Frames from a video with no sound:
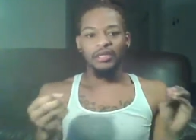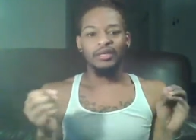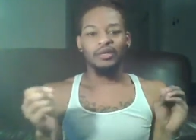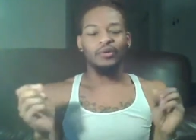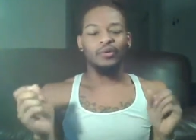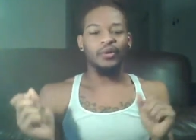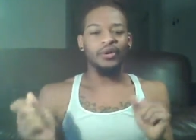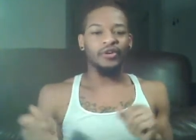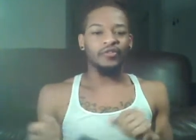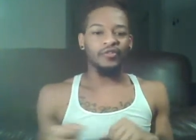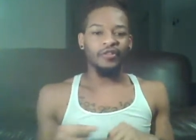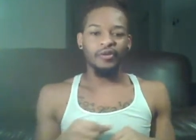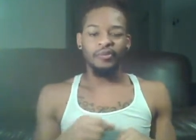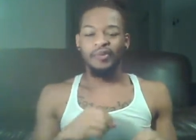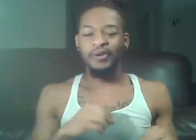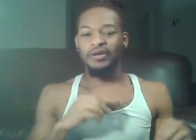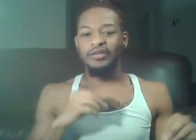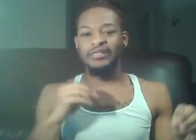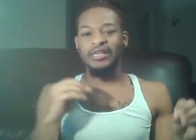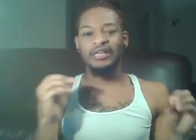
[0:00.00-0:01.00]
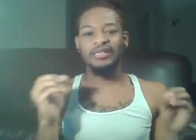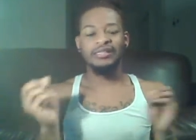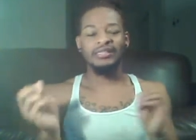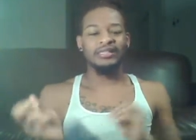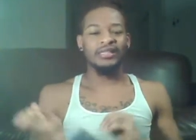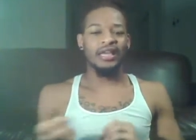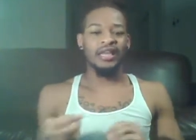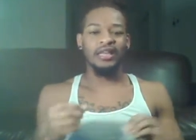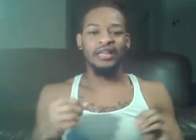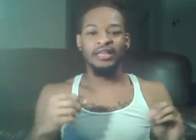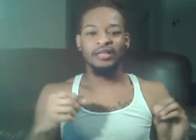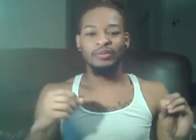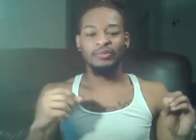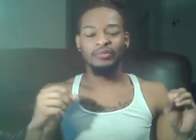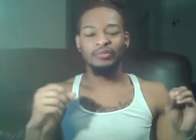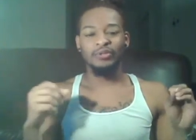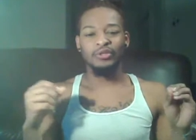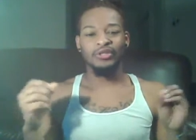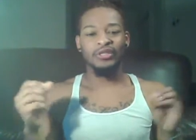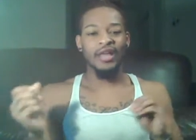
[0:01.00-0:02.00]
going over their parents' house, dating
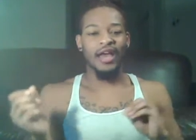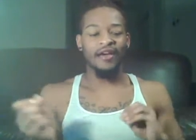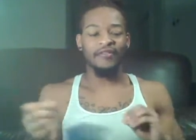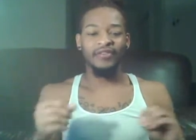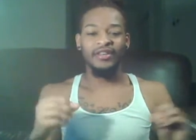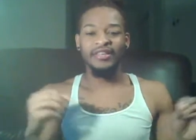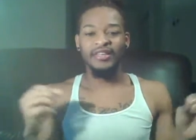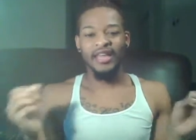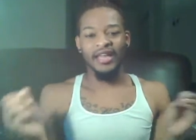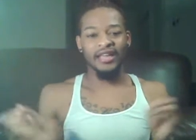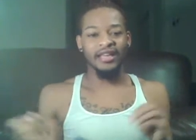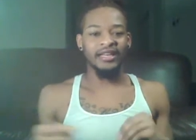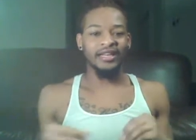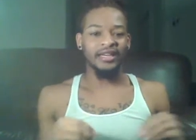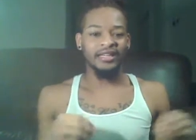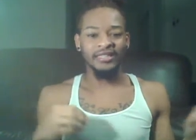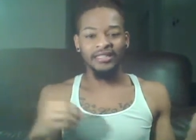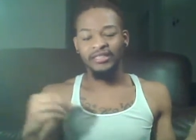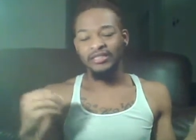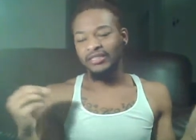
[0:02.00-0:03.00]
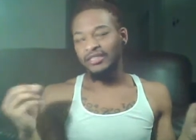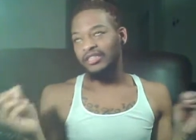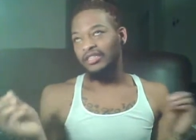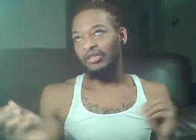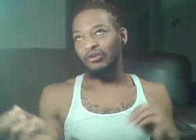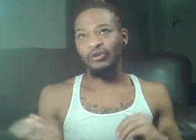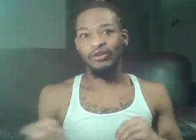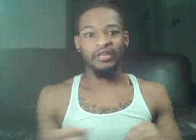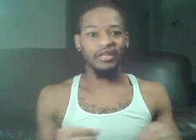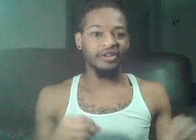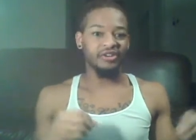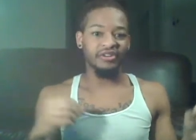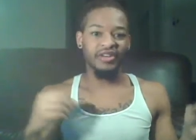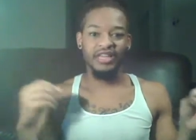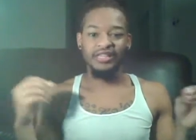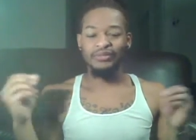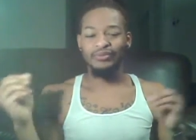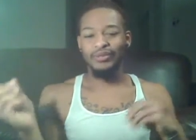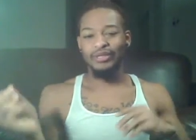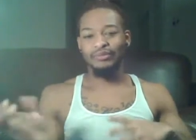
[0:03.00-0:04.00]
them, having date lunch or dinner
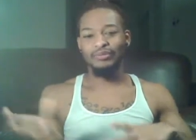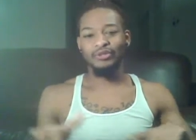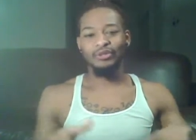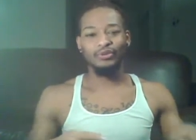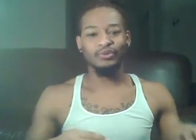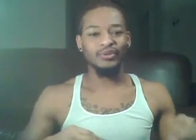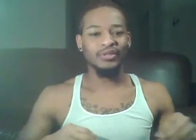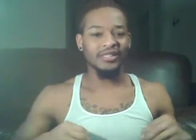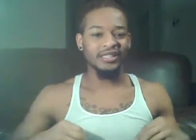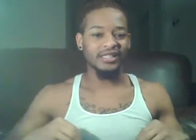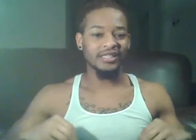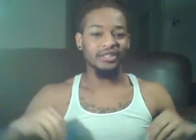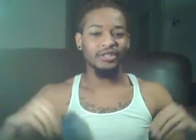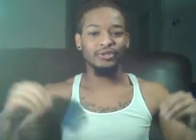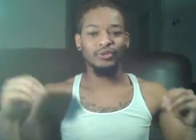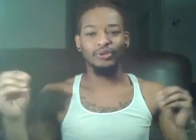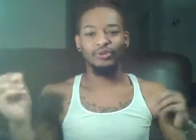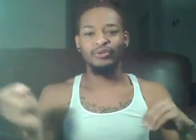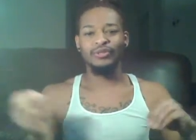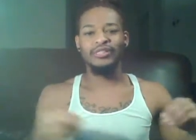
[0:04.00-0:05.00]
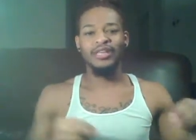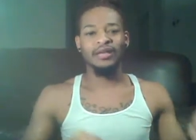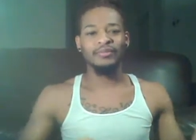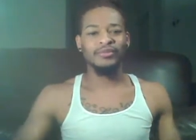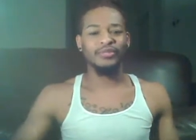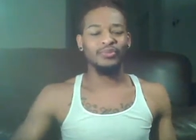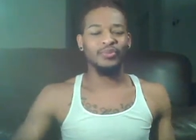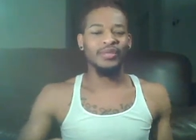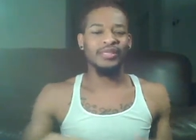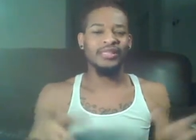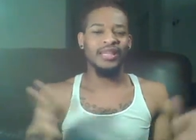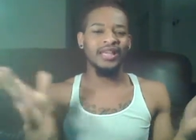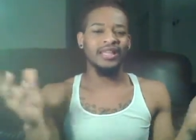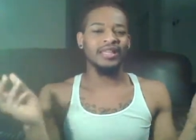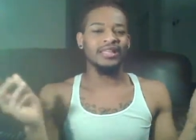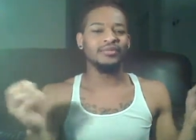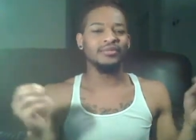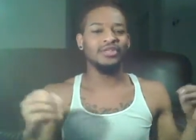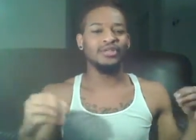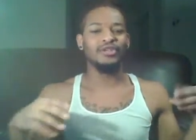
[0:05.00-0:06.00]
dates with them 3 times a week,
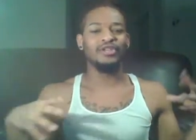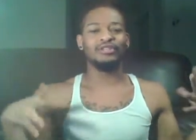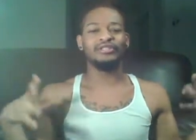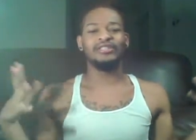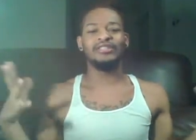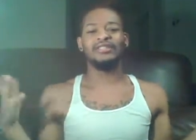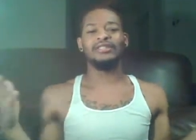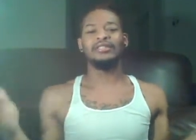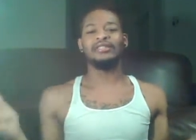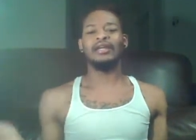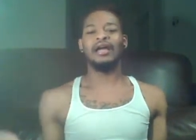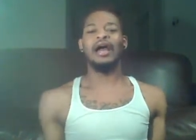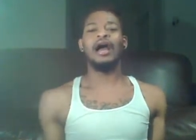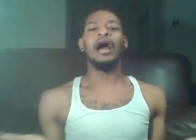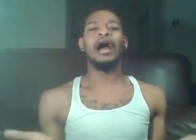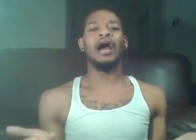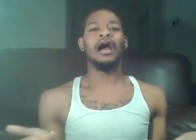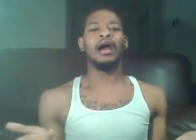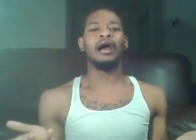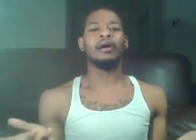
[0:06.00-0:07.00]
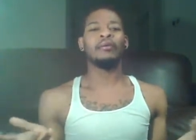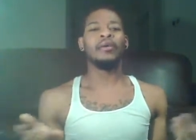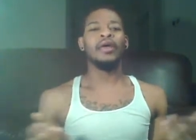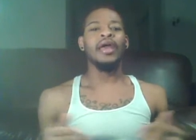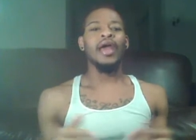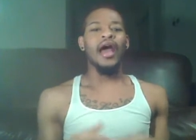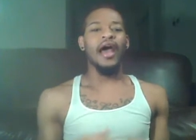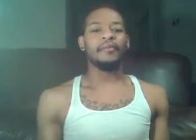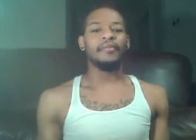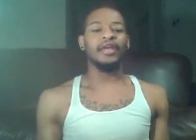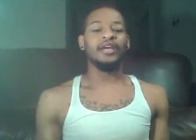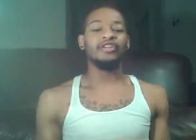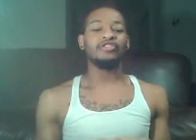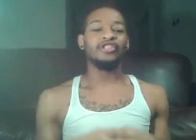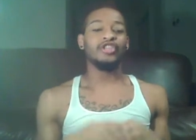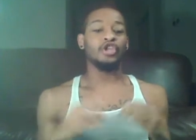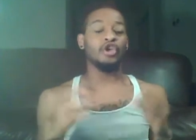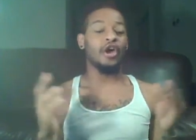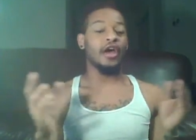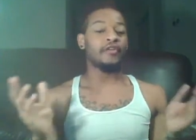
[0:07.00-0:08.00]
taking them to your job. I mean, I
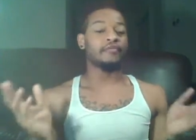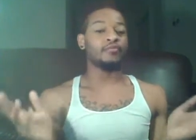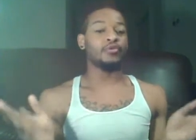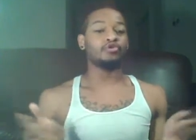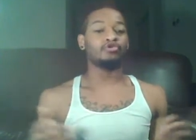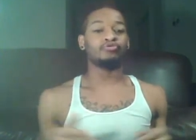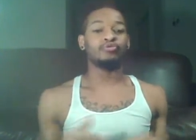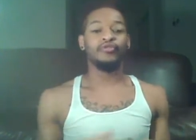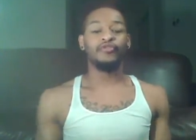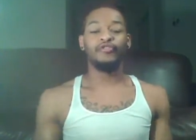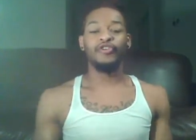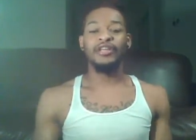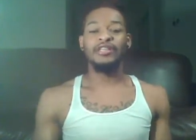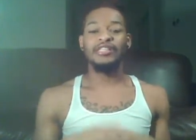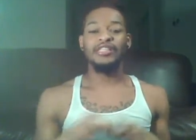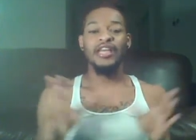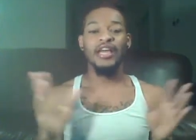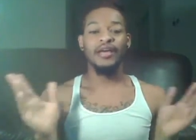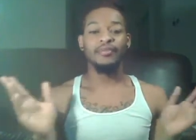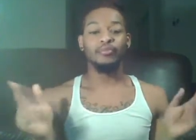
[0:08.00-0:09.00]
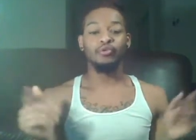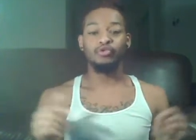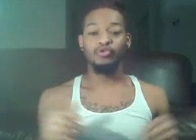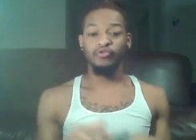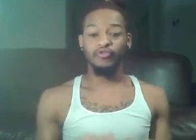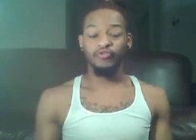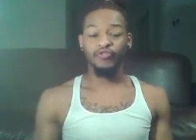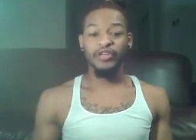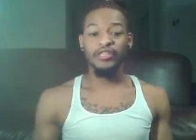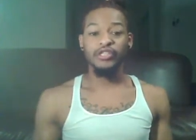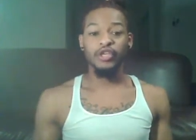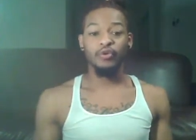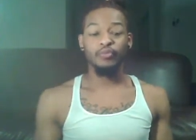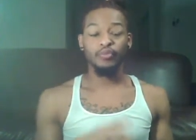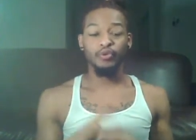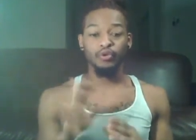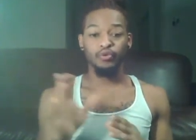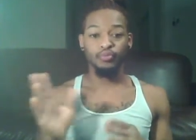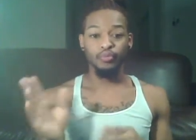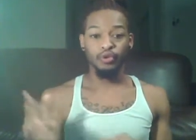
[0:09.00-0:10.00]
understand y'all have mutual friends. Yeah, mutual friends. Go
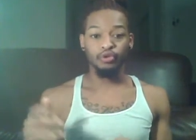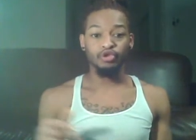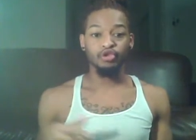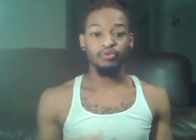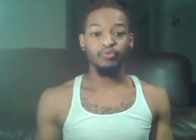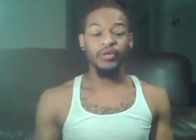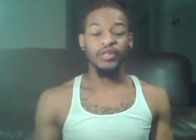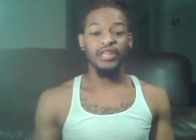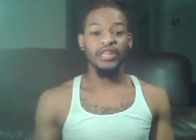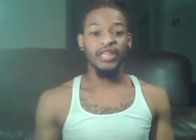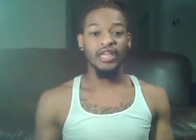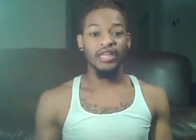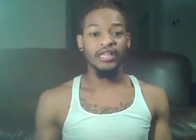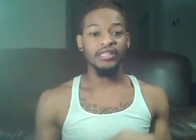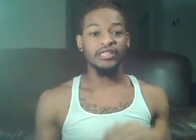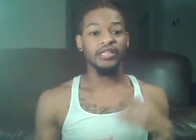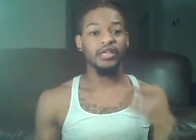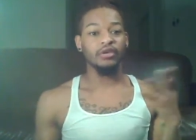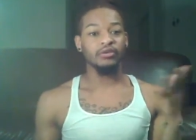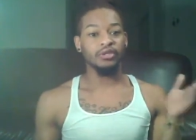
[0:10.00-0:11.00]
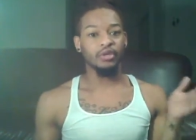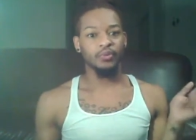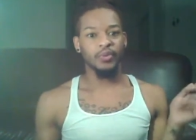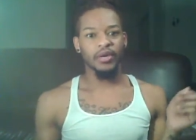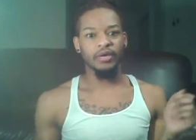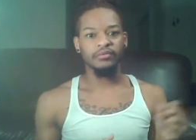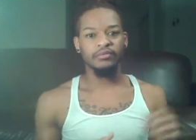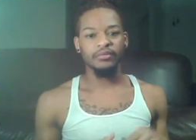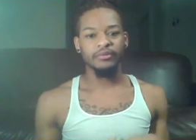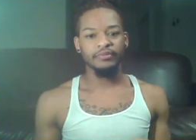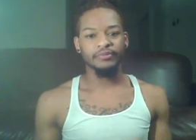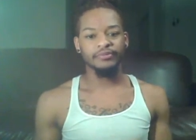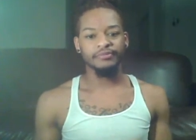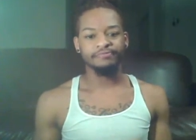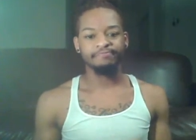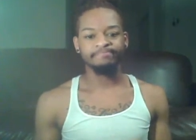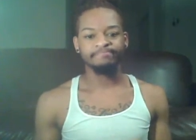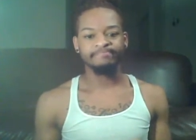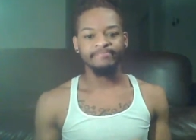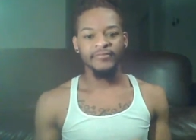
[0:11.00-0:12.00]
do mutual things. Go somewhere else.
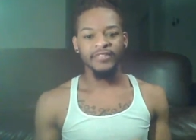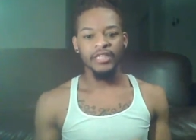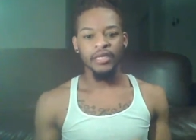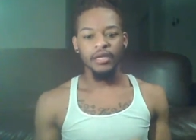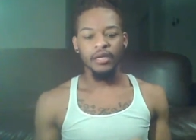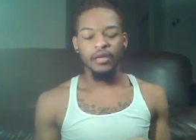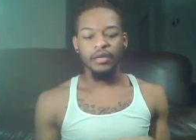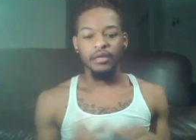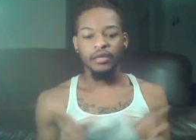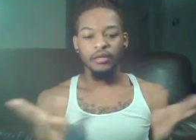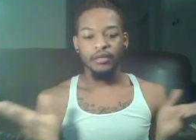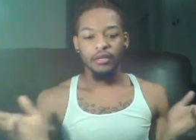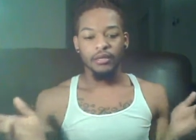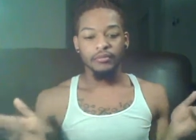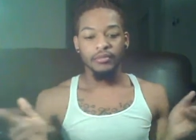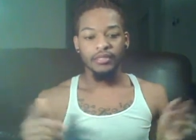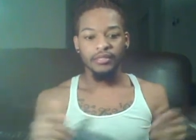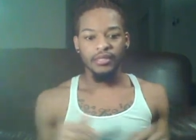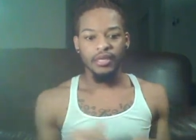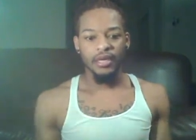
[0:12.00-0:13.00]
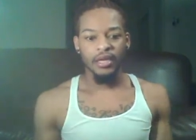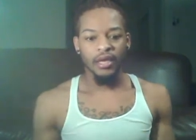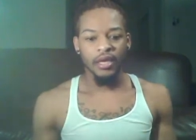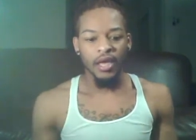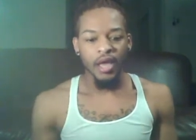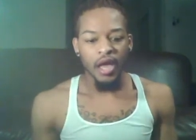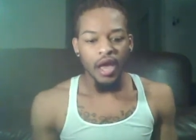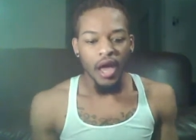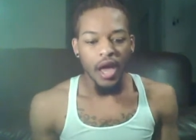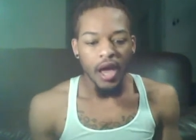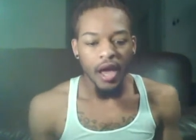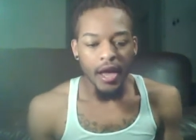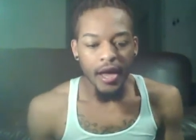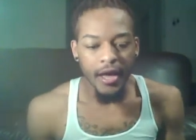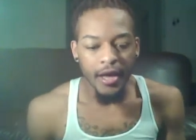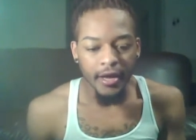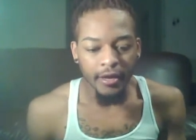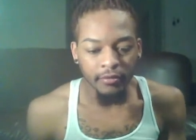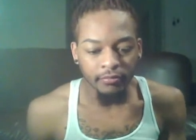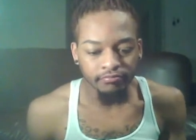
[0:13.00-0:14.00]
I'm just saying.
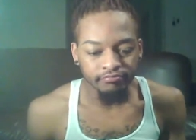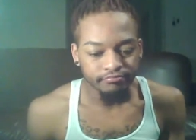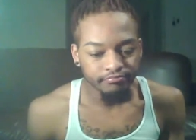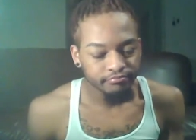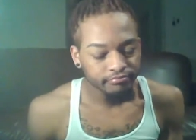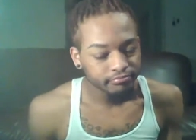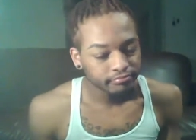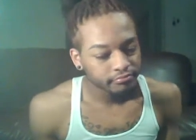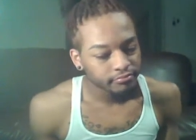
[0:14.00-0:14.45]
Um,